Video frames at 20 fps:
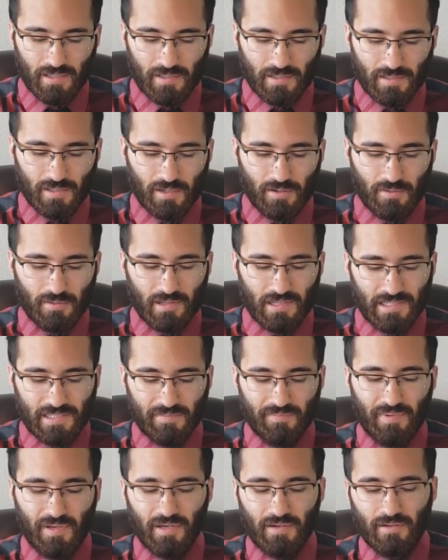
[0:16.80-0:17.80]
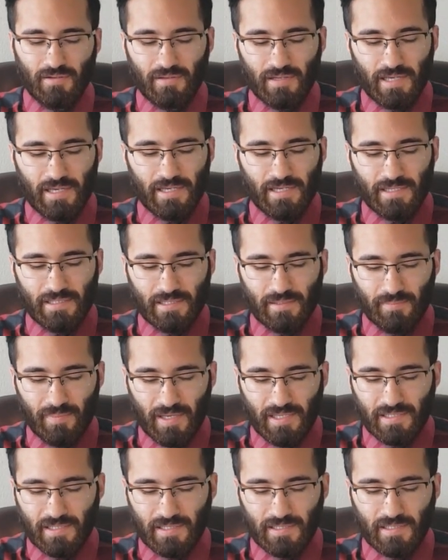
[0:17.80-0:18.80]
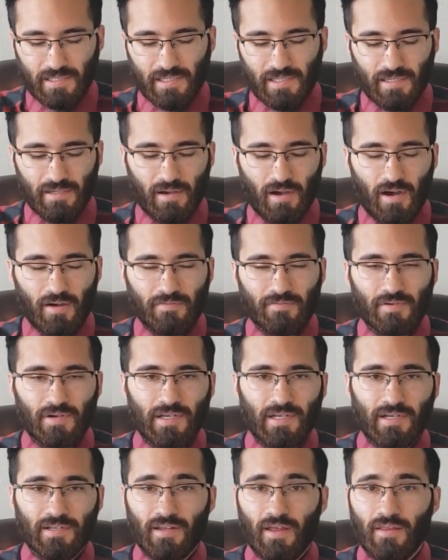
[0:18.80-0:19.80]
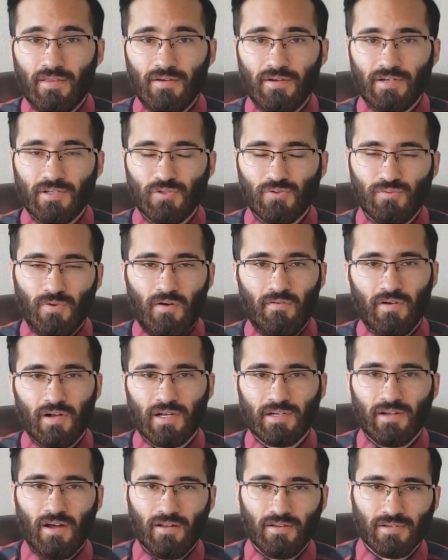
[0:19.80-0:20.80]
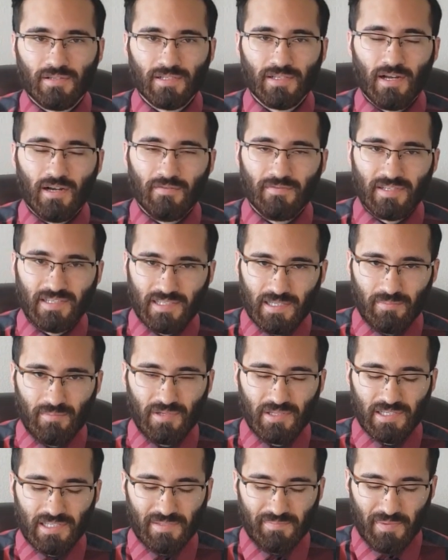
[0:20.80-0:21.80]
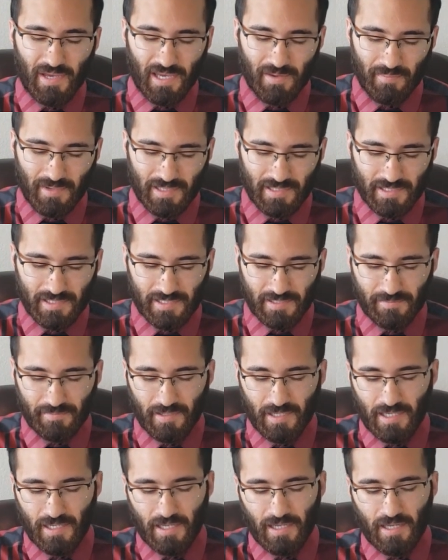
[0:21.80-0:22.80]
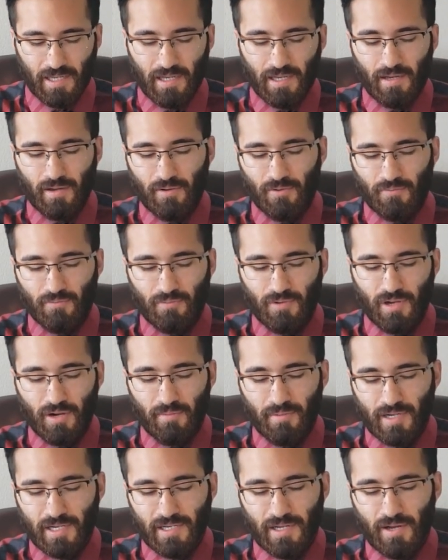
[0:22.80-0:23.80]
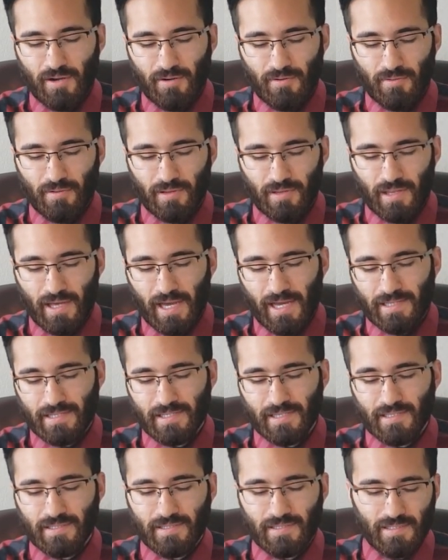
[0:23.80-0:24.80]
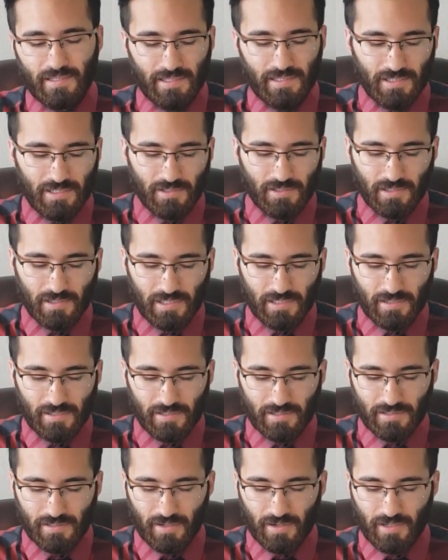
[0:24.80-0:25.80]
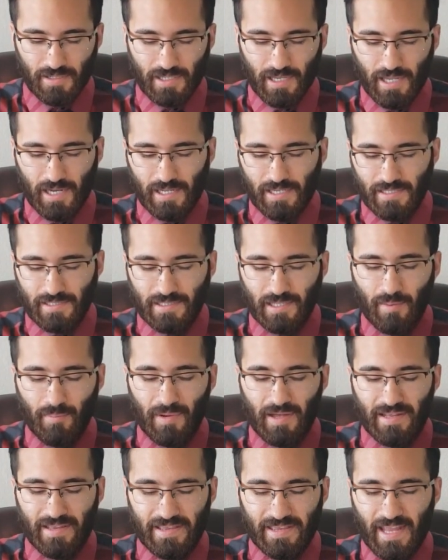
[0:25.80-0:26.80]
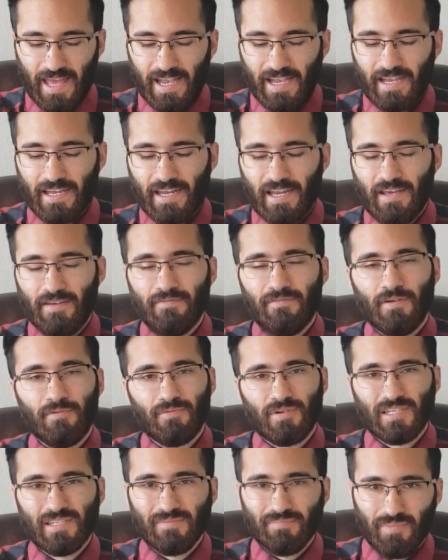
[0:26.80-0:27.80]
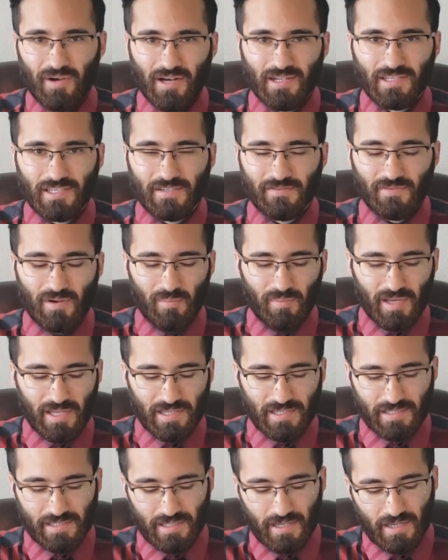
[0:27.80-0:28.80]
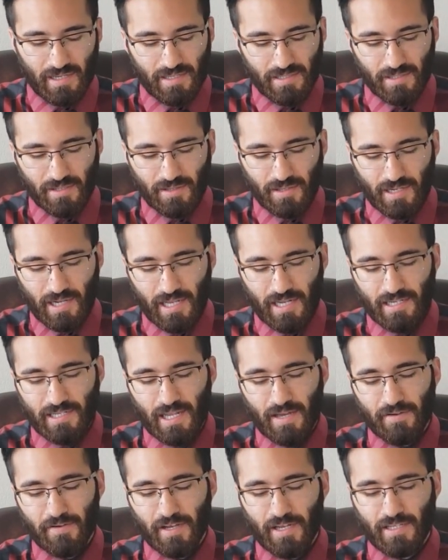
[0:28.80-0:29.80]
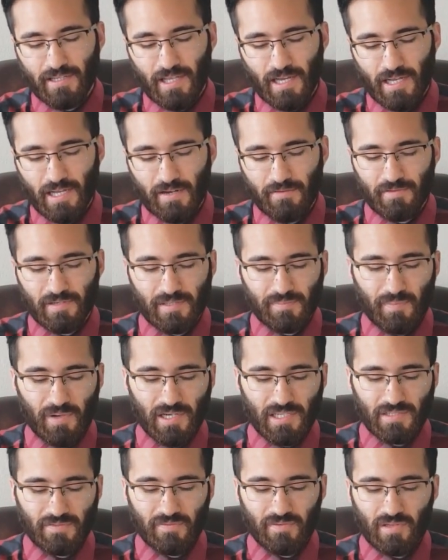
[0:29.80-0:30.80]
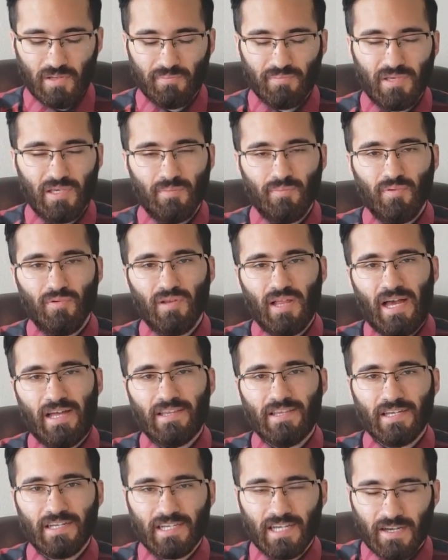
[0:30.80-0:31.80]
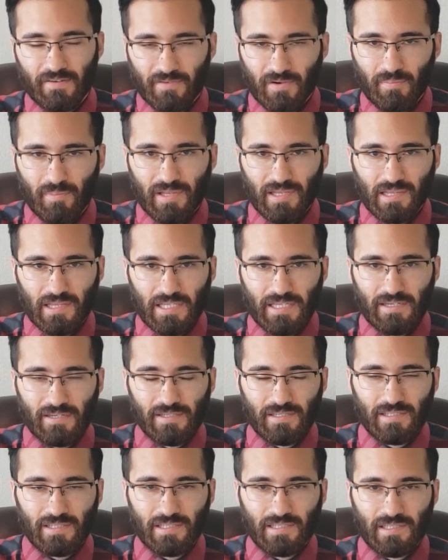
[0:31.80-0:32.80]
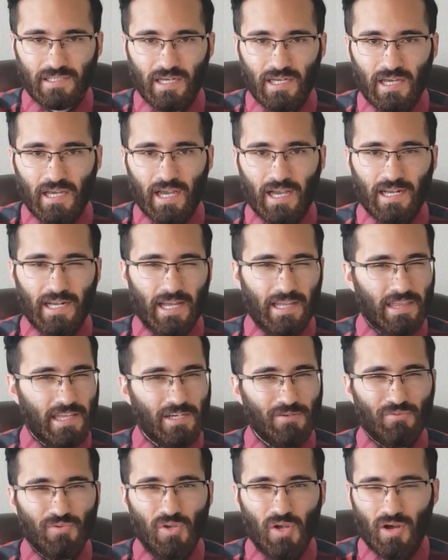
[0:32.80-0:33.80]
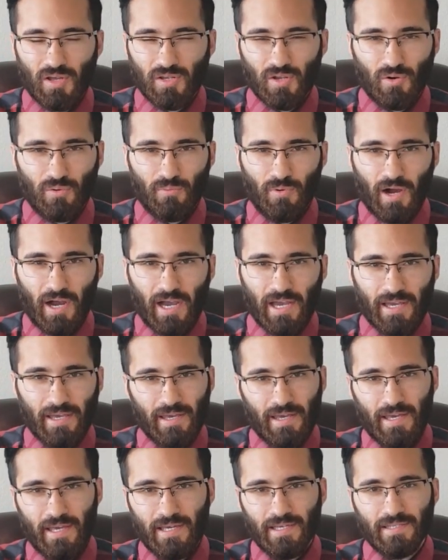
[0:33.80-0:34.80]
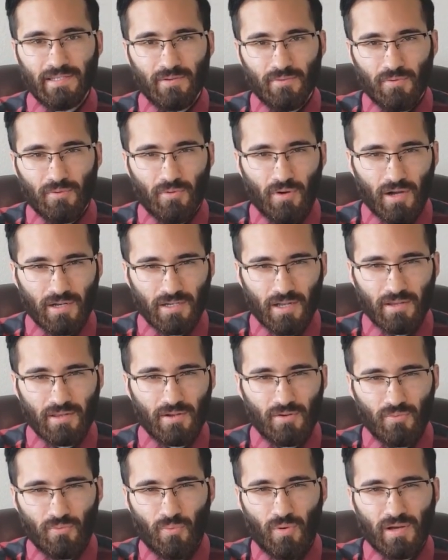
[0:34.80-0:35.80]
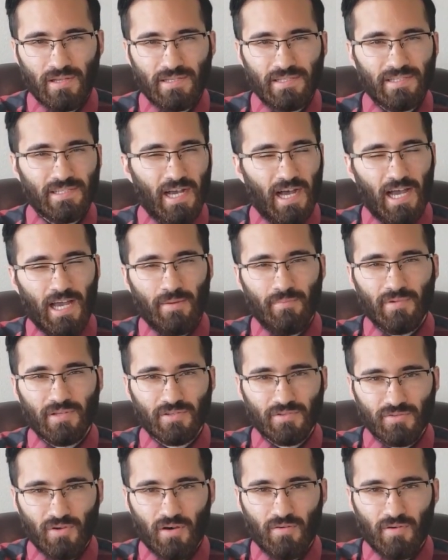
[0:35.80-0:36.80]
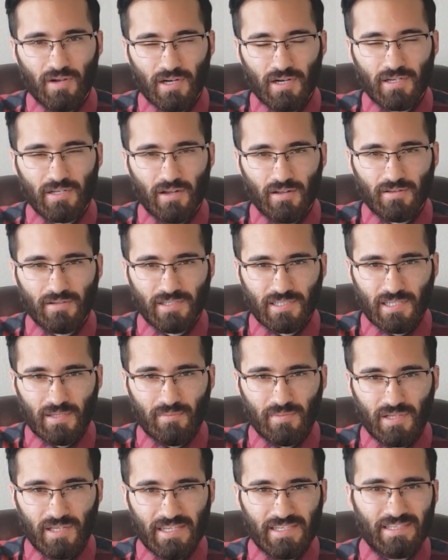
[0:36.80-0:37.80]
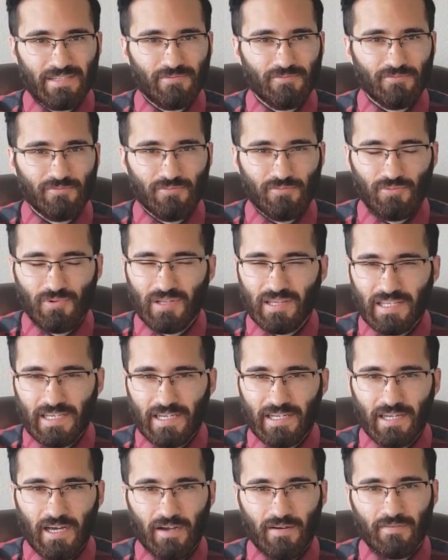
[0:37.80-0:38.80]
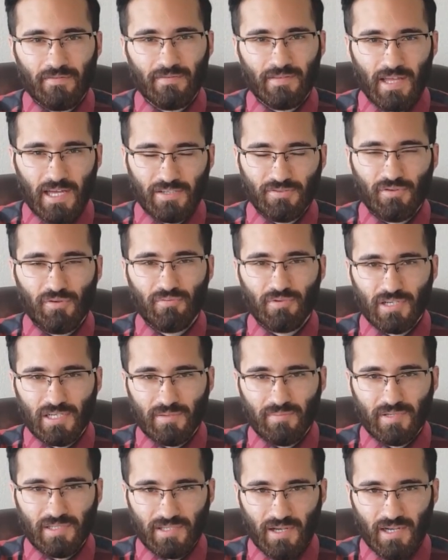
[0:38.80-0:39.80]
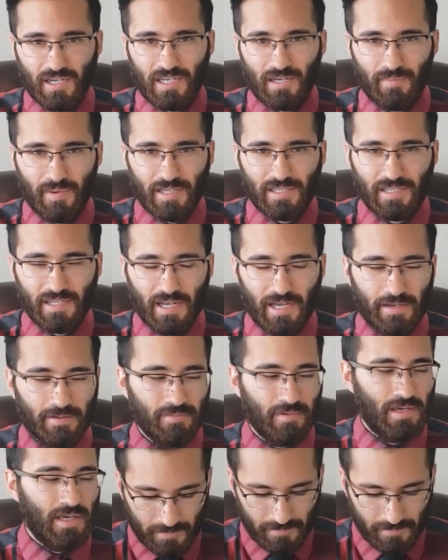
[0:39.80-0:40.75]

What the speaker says: So this bill is basically offering another $1,200 of stimulus payment. We already know that senior leaders are getting some negative response from it. So they're getting negative response from the people and the government leaders. And I think we all know why. Is another one-time $1,200 stimulus really enough? That's what we're going to be talking about today.